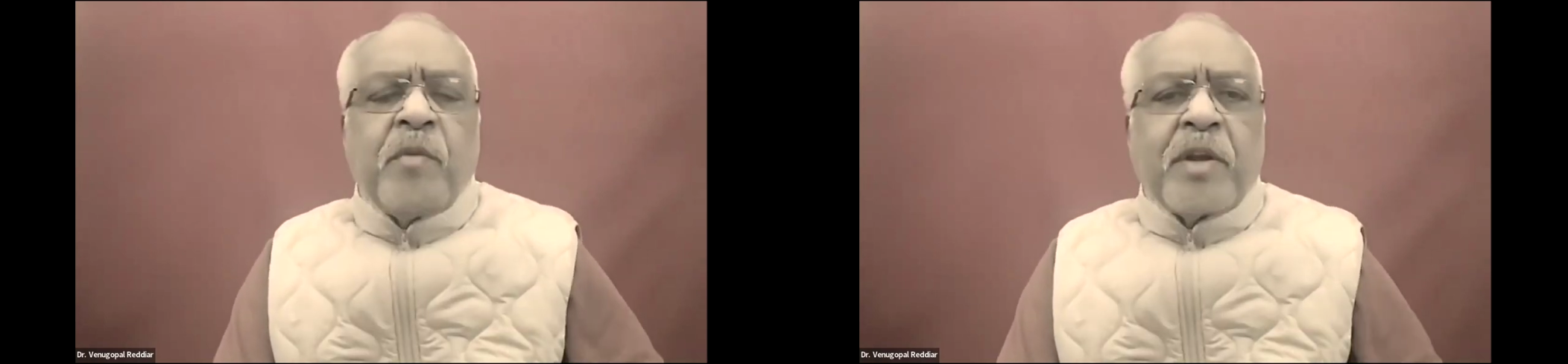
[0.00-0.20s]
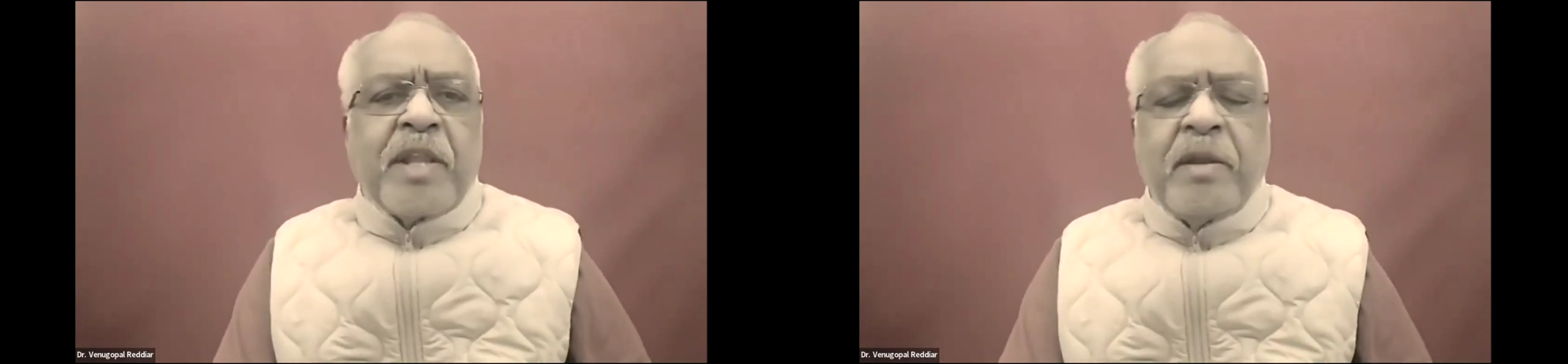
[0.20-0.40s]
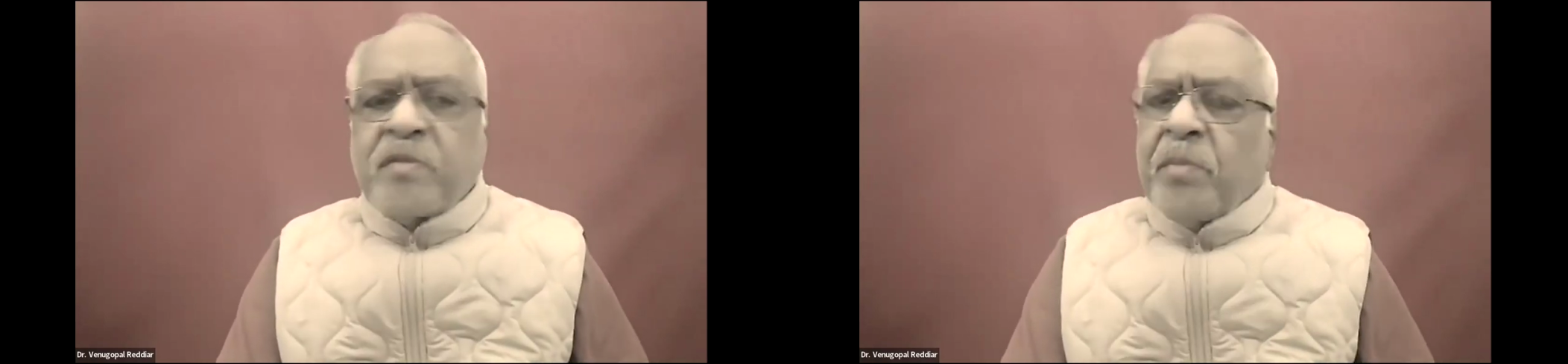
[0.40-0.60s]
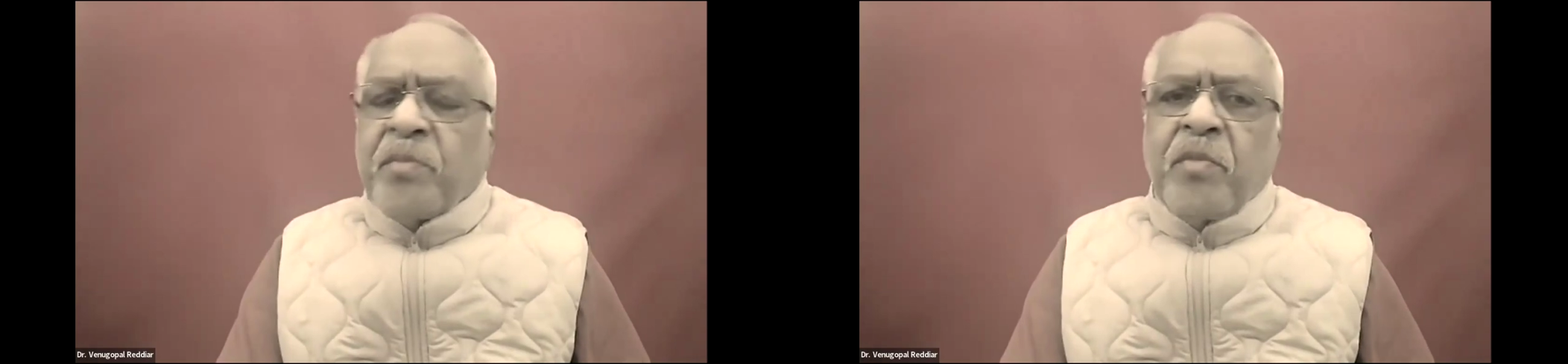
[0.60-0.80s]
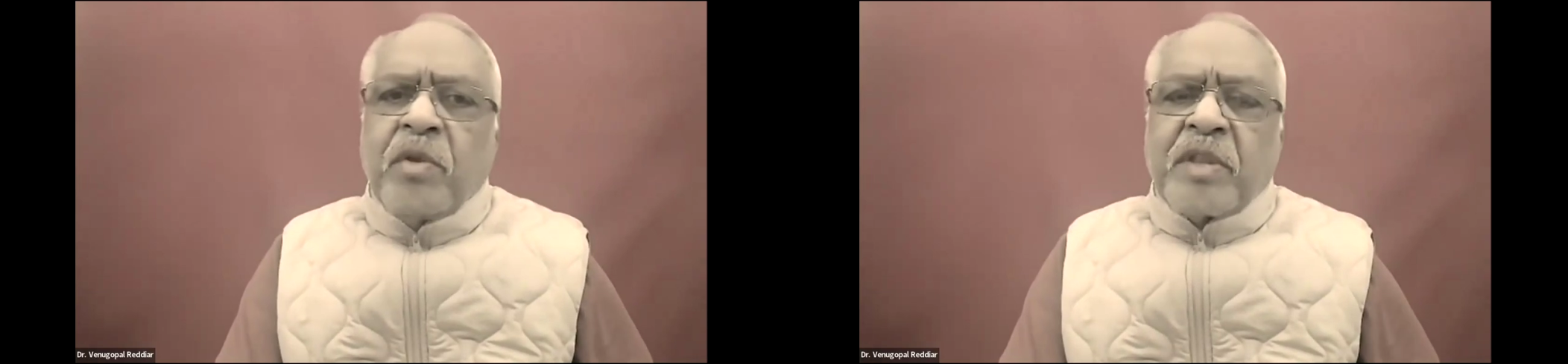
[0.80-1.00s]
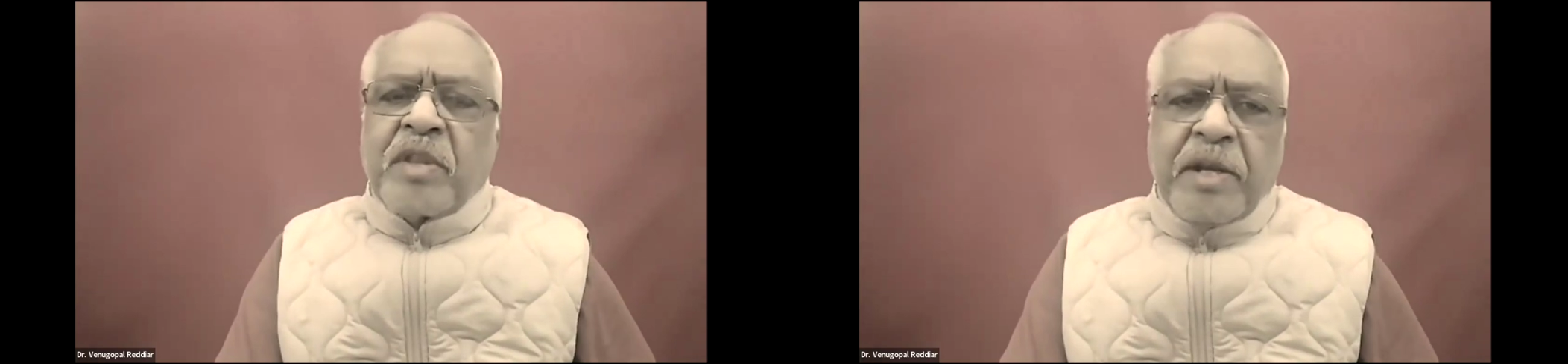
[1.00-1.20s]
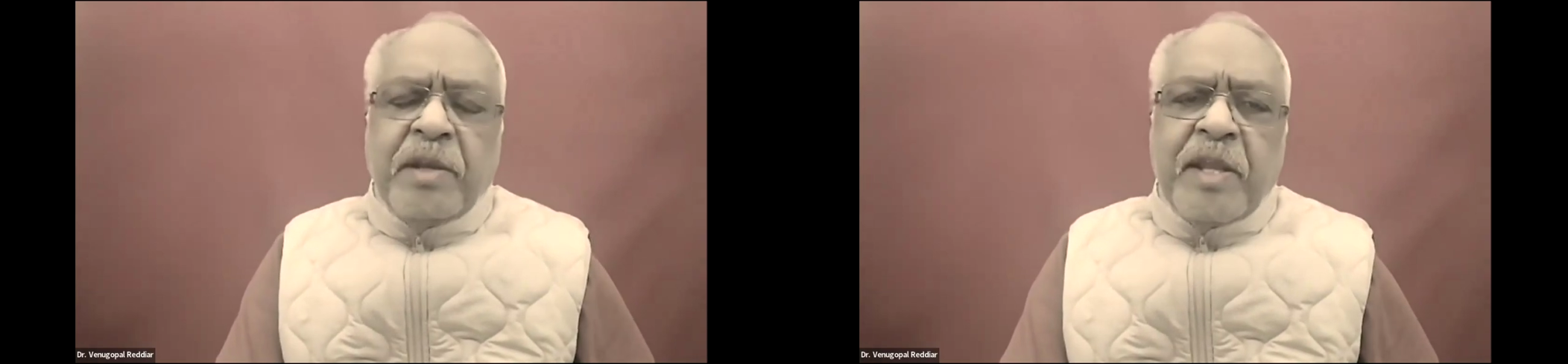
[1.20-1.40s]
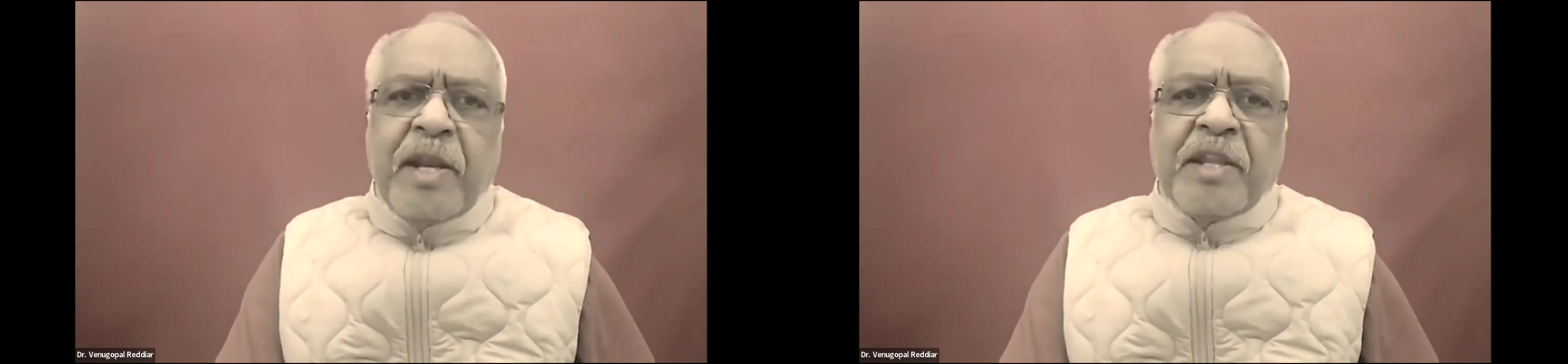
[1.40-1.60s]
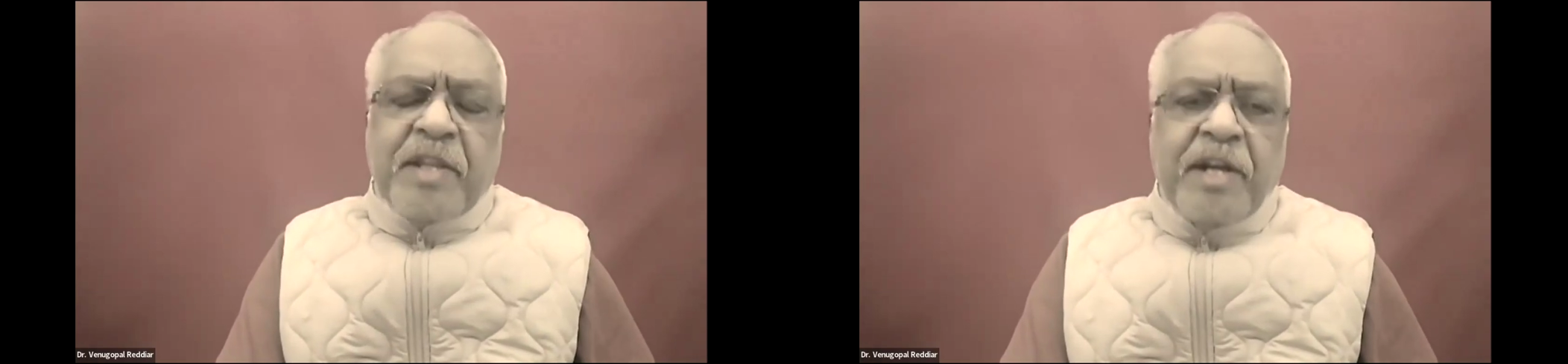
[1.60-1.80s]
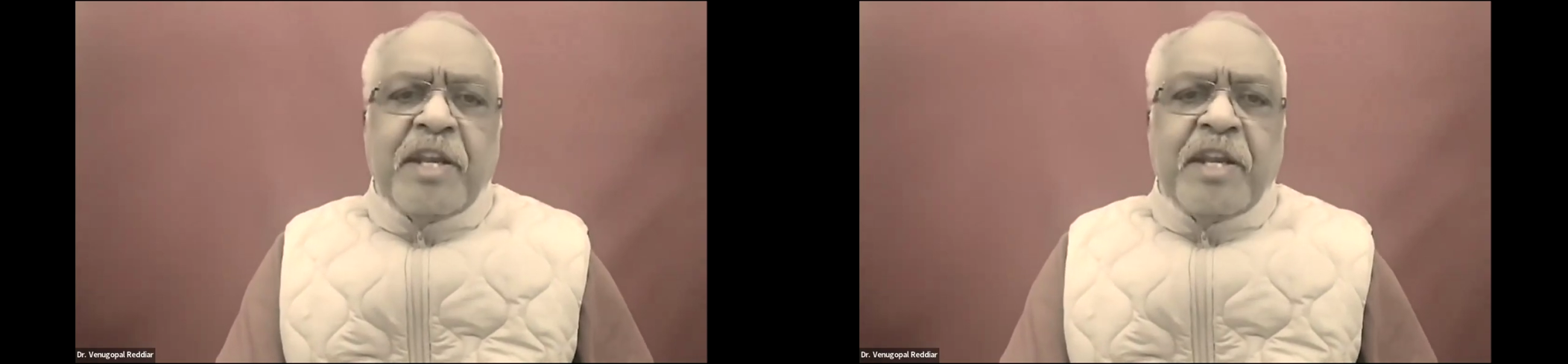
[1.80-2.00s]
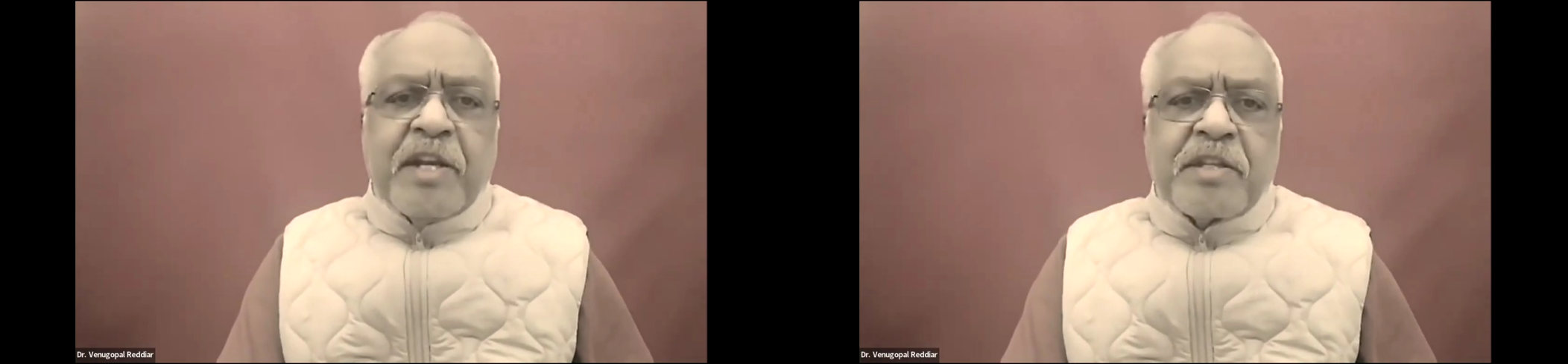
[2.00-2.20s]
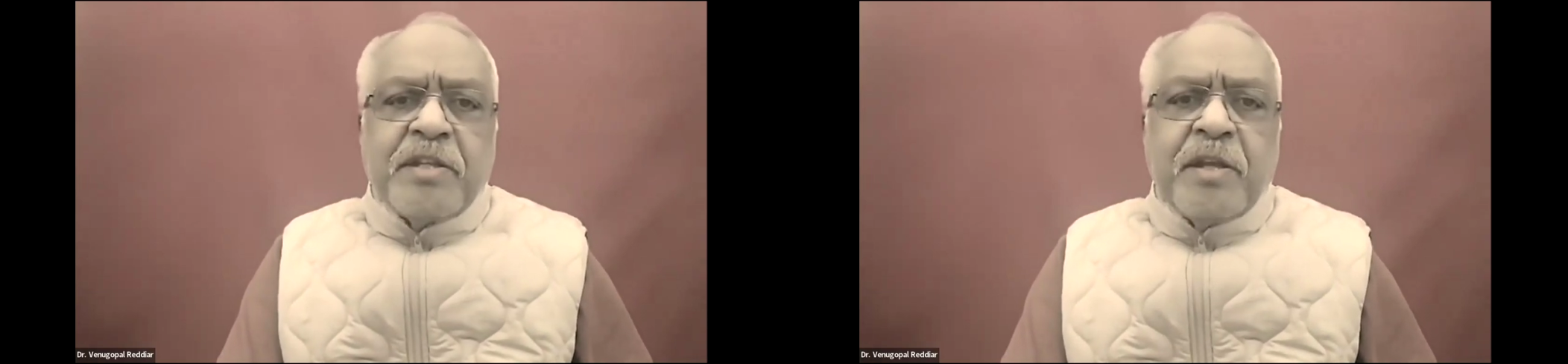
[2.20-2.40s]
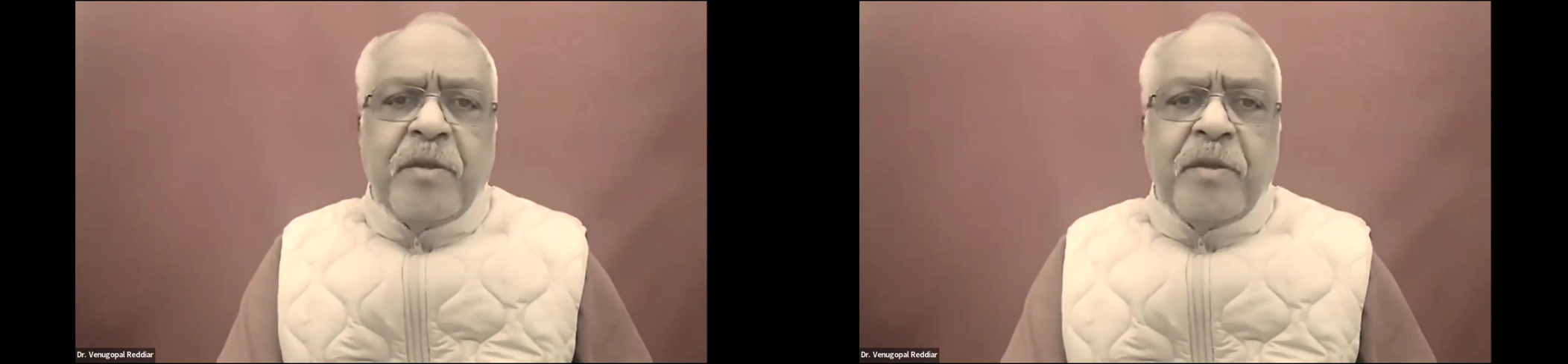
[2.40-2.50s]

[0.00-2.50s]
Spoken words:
for more than nearly 30 years,